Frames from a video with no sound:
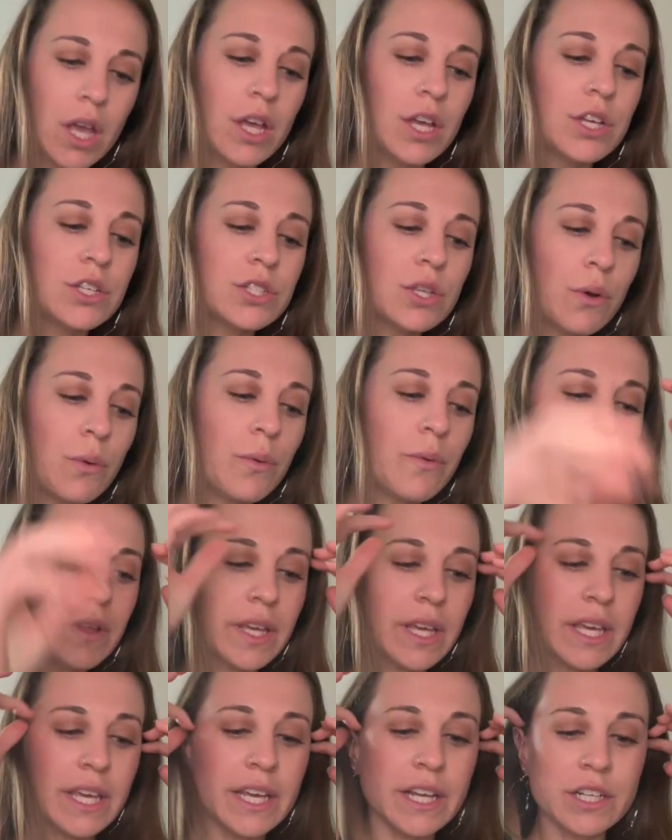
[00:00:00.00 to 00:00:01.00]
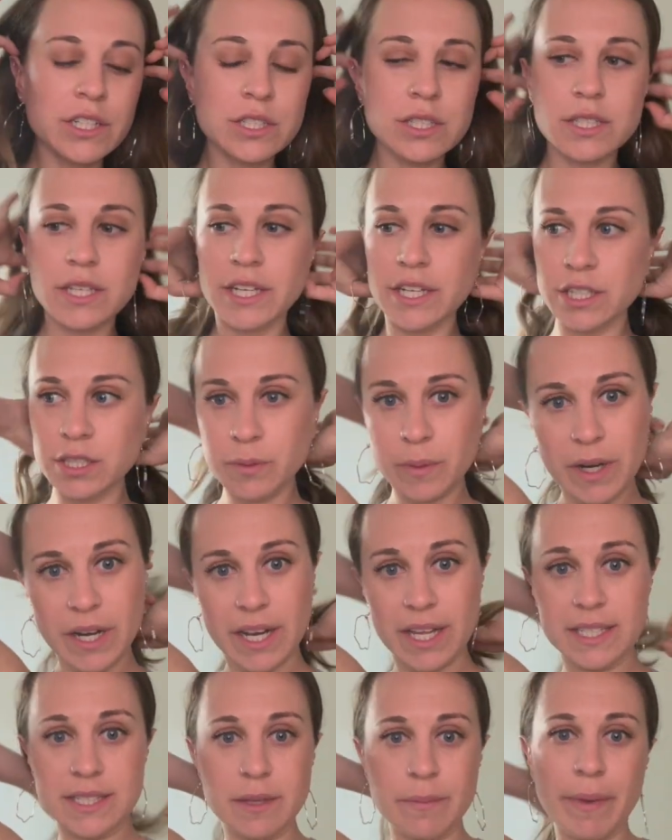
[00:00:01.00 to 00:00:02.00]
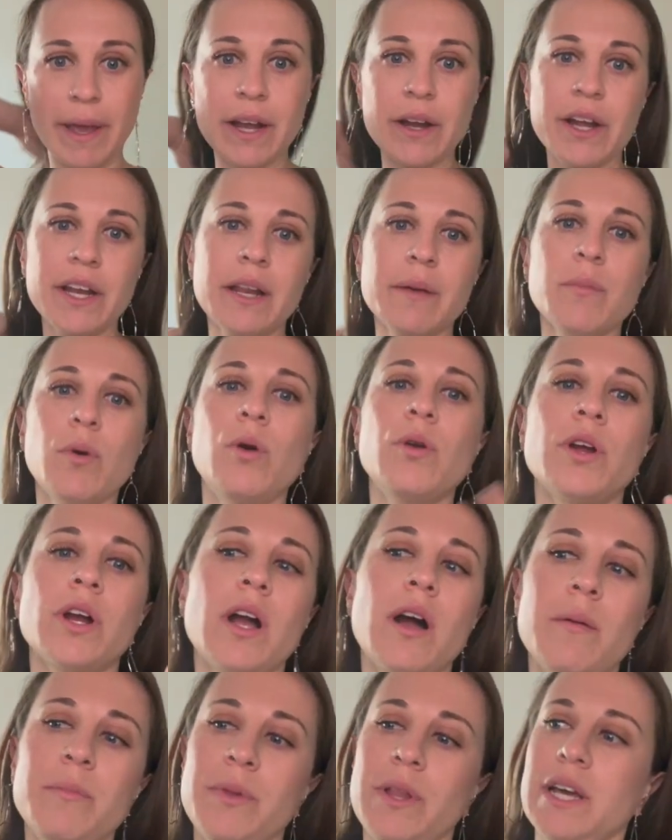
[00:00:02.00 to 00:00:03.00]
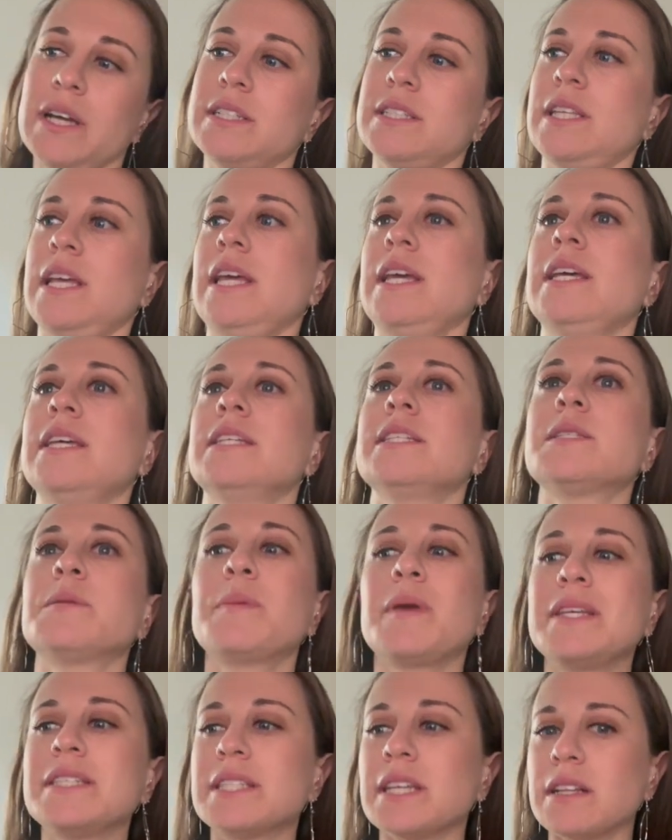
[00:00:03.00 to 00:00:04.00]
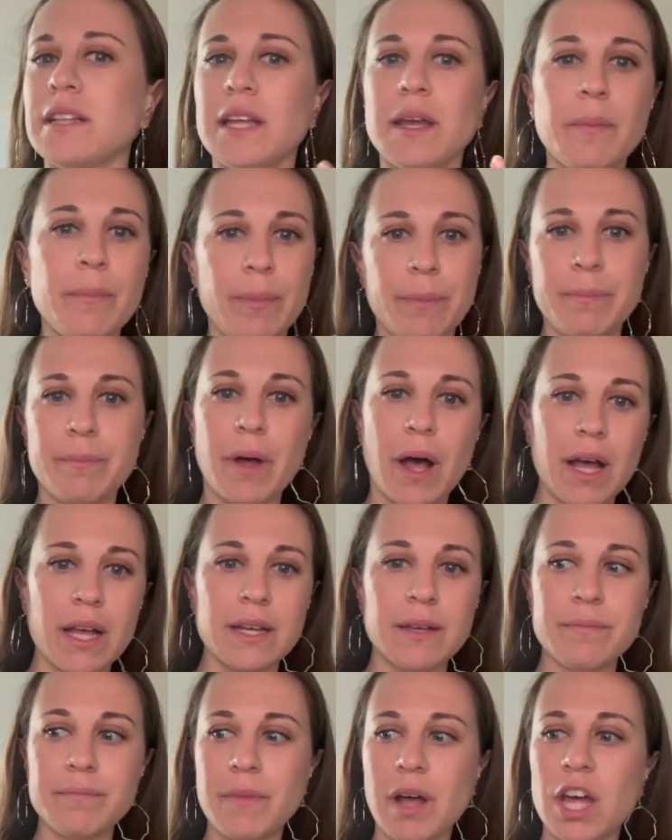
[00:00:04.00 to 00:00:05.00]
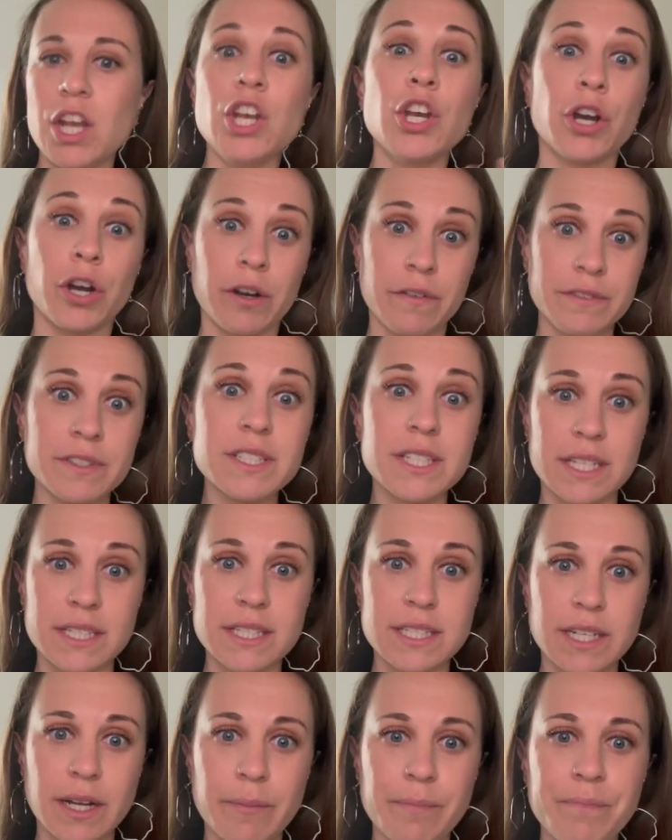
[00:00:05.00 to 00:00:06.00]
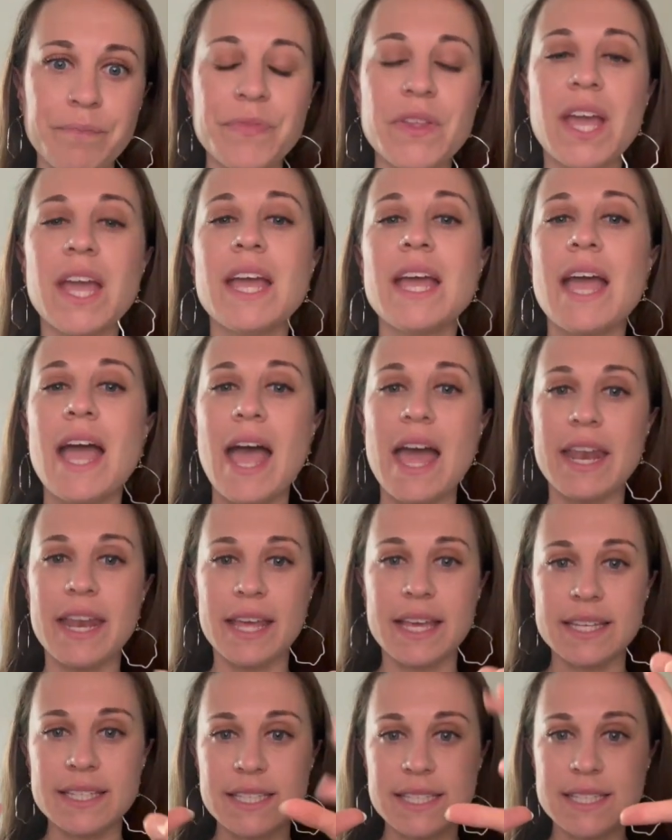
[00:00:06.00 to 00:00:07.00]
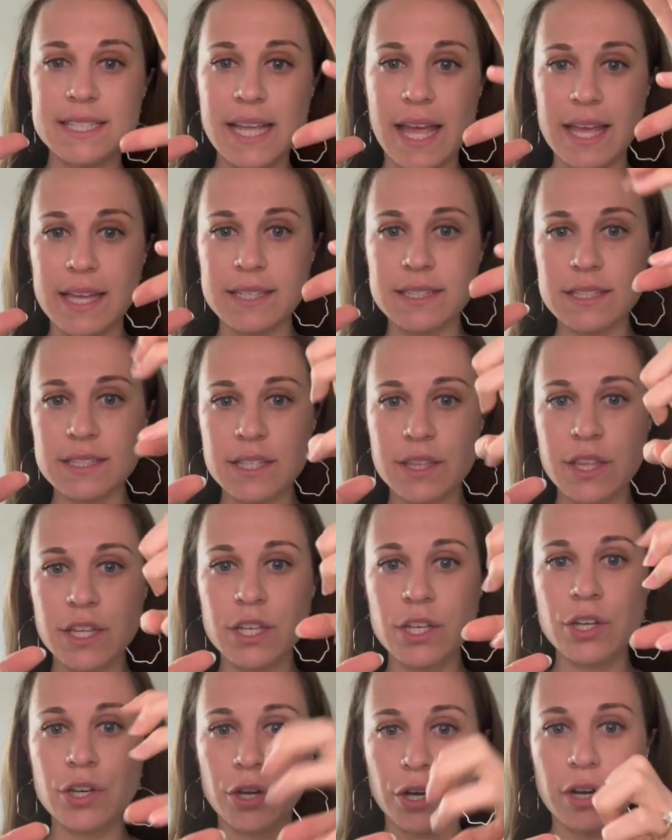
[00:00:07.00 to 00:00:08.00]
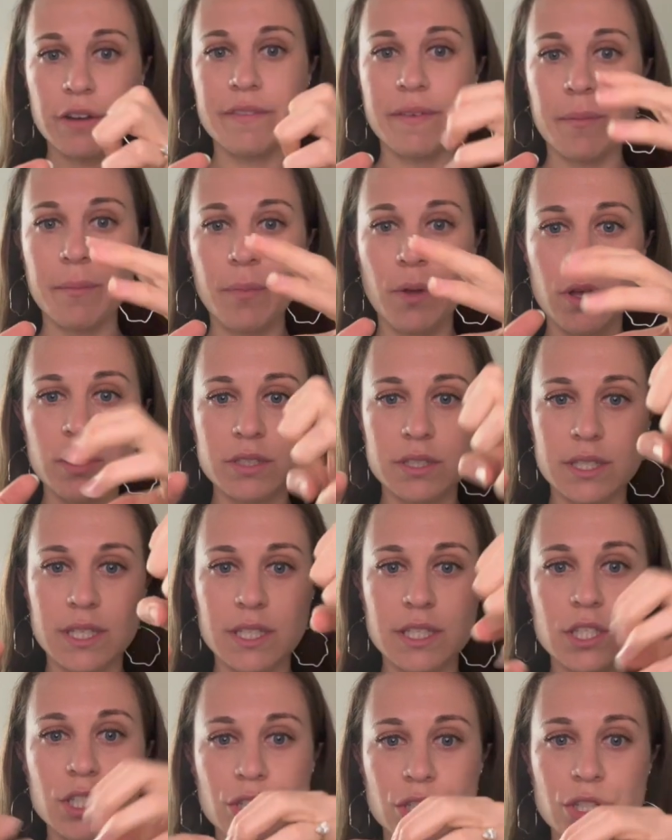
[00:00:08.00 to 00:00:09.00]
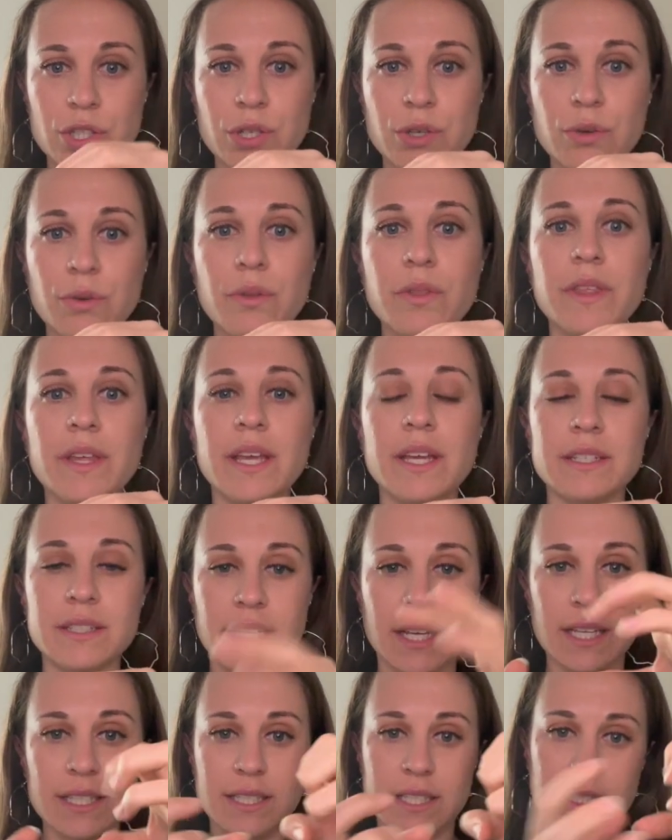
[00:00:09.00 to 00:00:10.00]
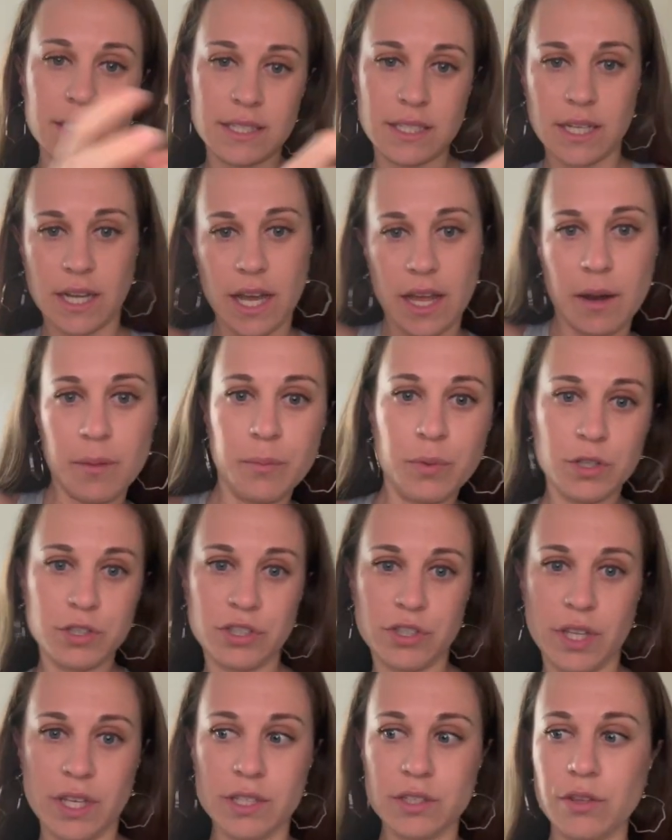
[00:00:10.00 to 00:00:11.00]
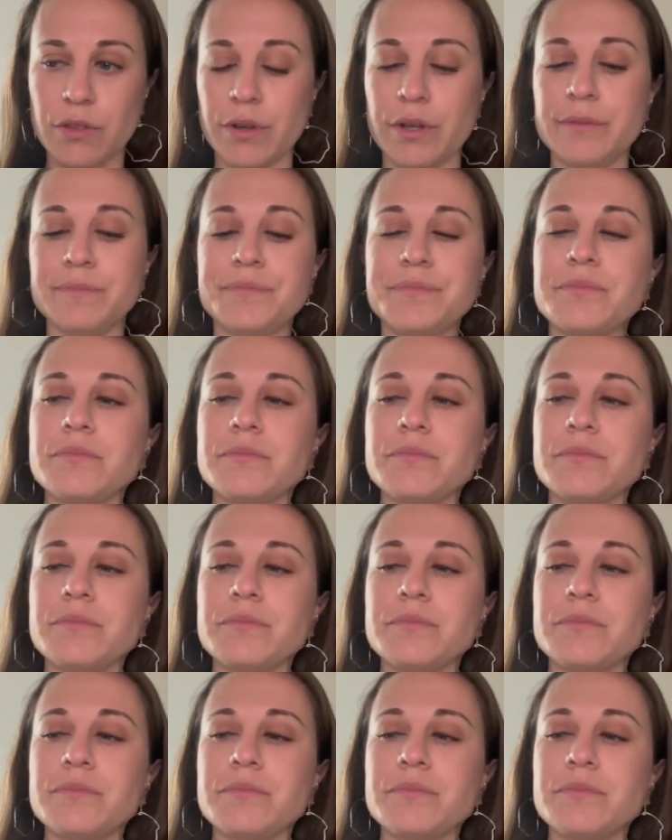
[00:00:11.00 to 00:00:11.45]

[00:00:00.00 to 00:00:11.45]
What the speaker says: So here's what it is. The migrating motor complex is basically a nerve system, and it sends the nerve impulses to the intestines to kind of push things through.